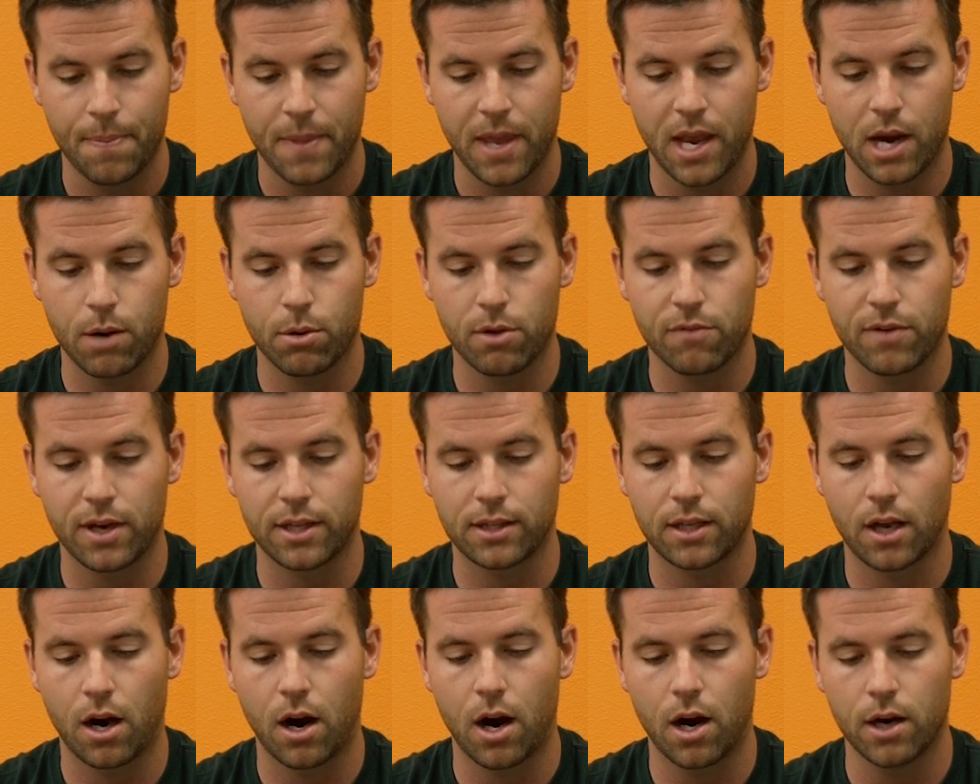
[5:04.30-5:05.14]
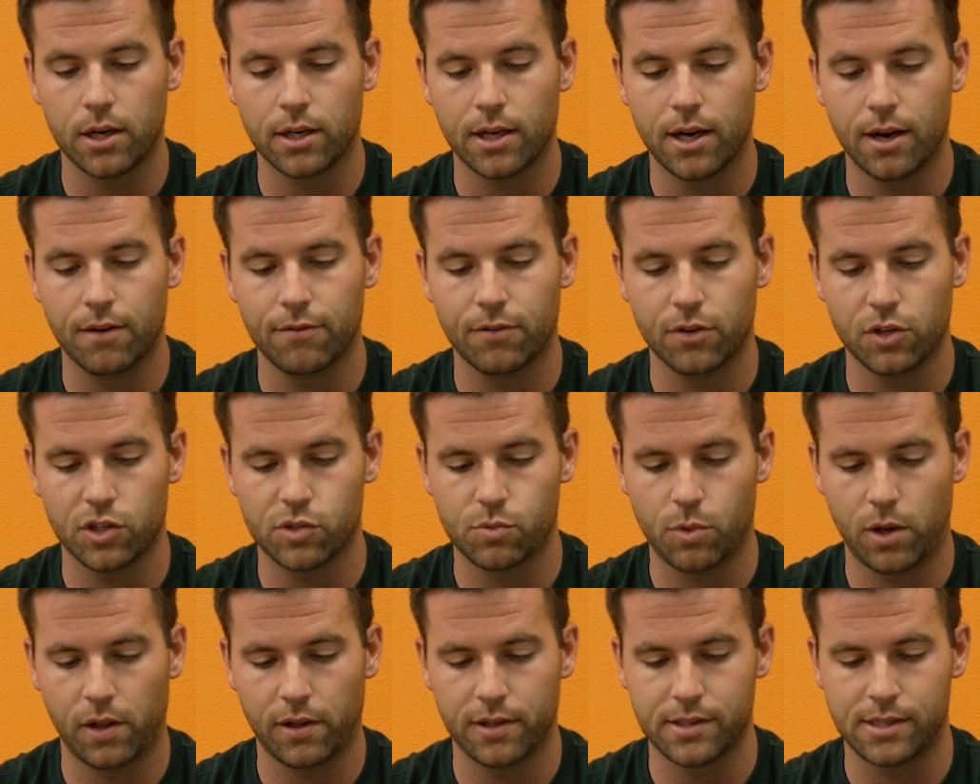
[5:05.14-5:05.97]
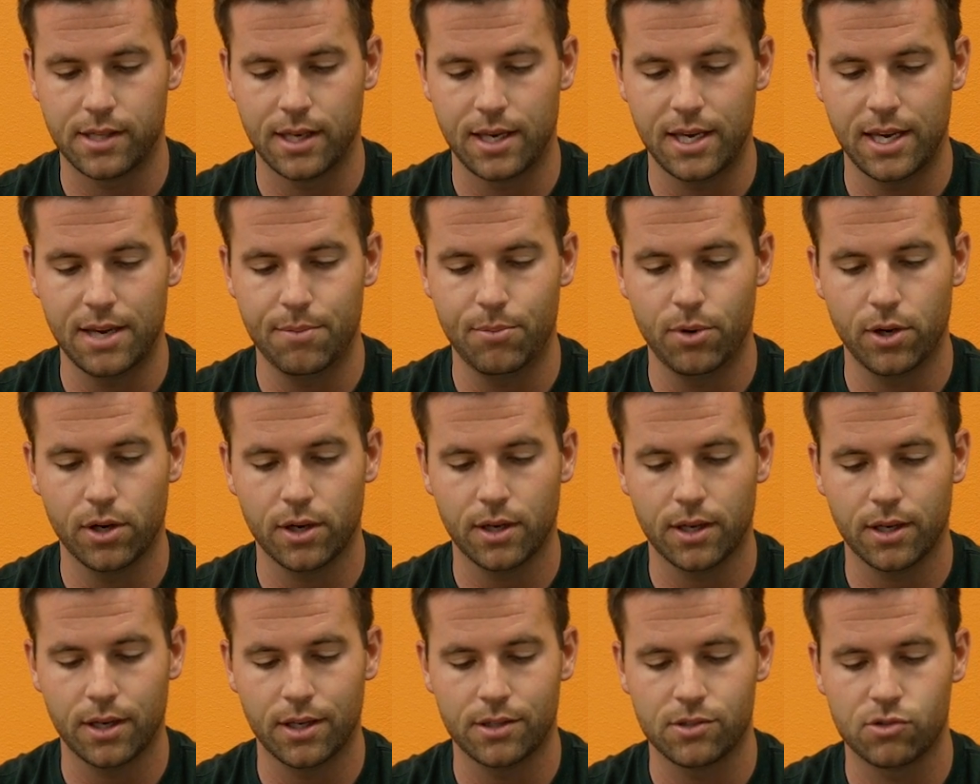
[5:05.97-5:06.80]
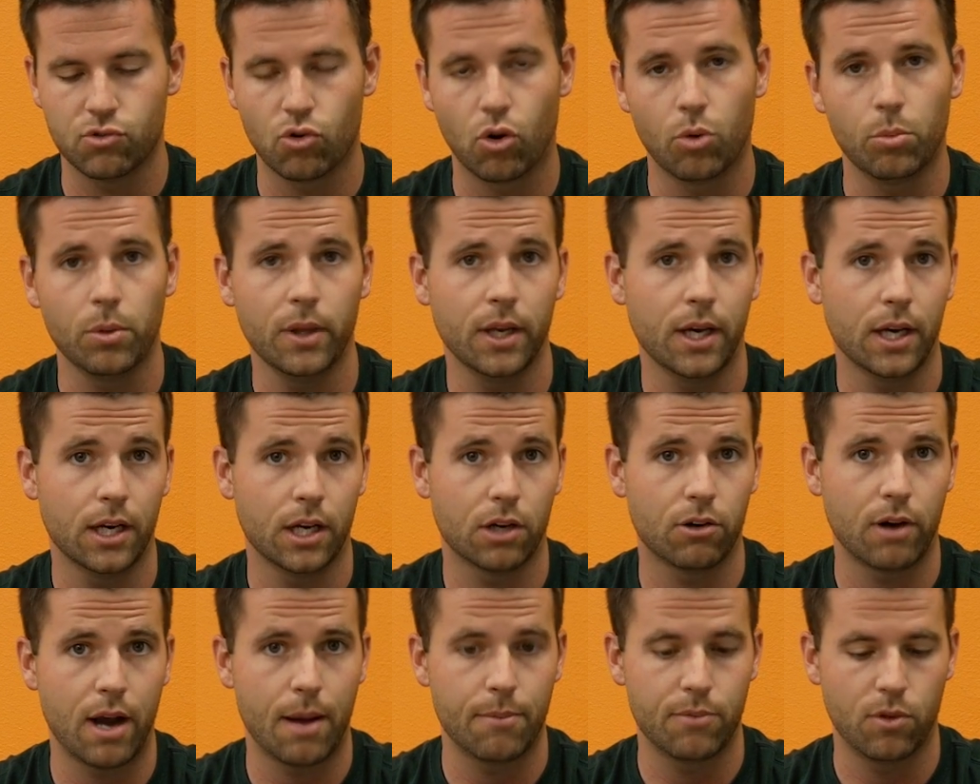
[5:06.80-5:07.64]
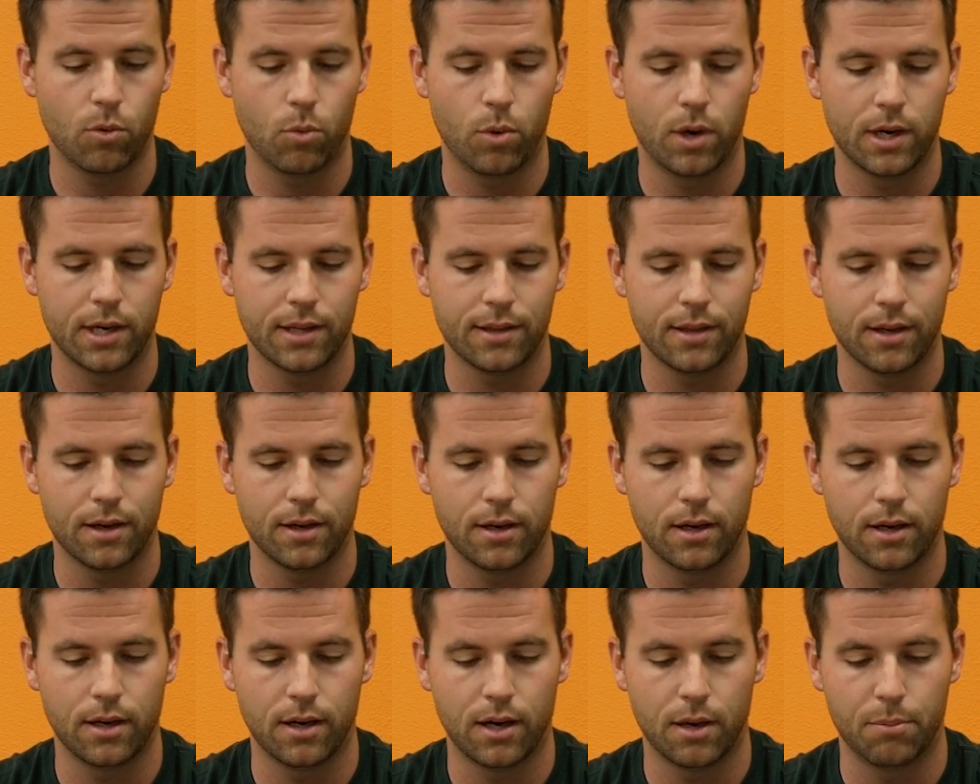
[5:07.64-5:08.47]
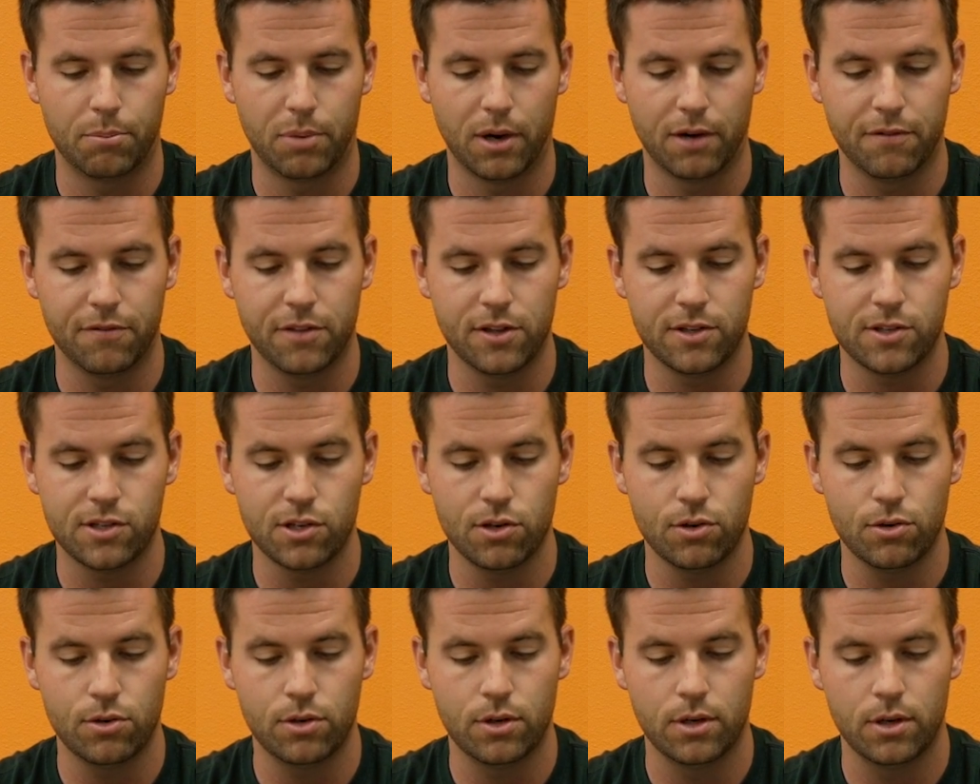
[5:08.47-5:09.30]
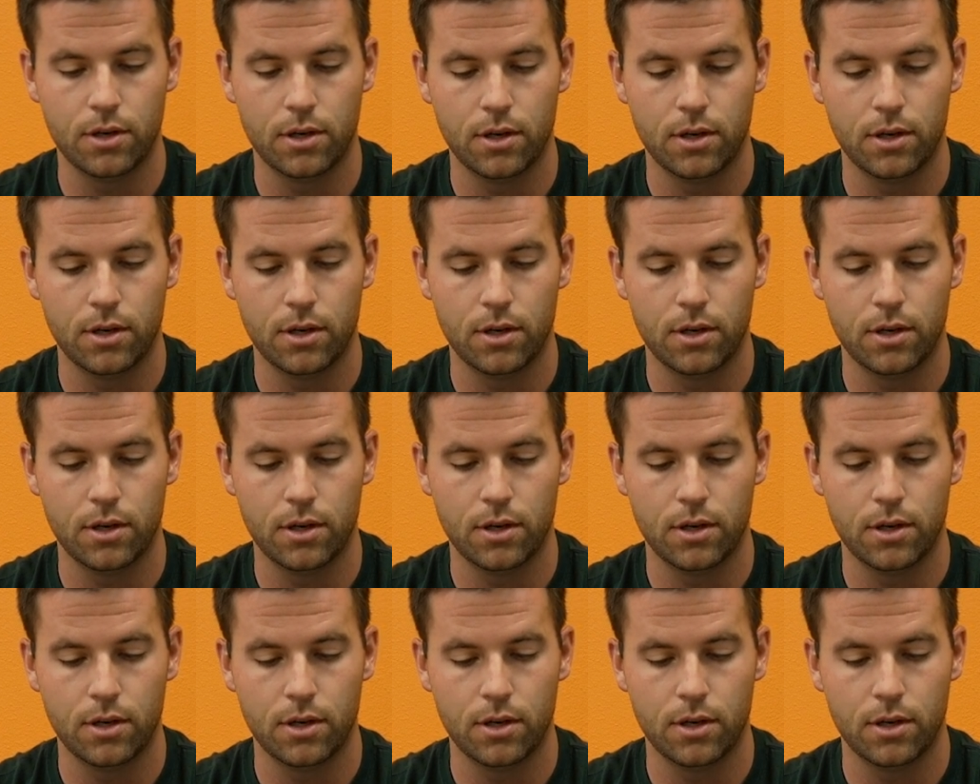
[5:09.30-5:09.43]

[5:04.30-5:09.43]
Here we've got the hardcover as well as the ebook. It's normally going to grab the one above the two.